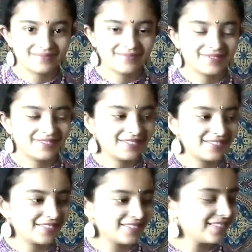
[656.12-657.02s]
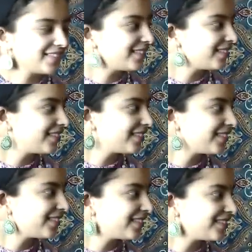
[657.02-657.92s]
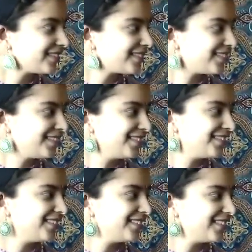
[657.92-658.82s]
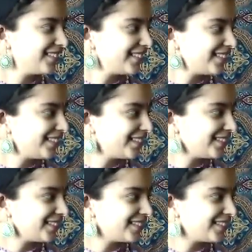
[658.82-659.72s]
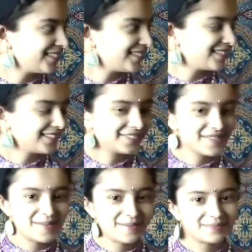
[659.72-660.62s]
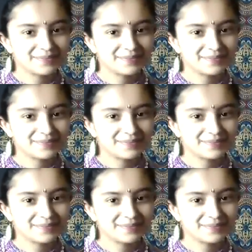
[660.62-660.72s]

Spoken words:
(not speaking)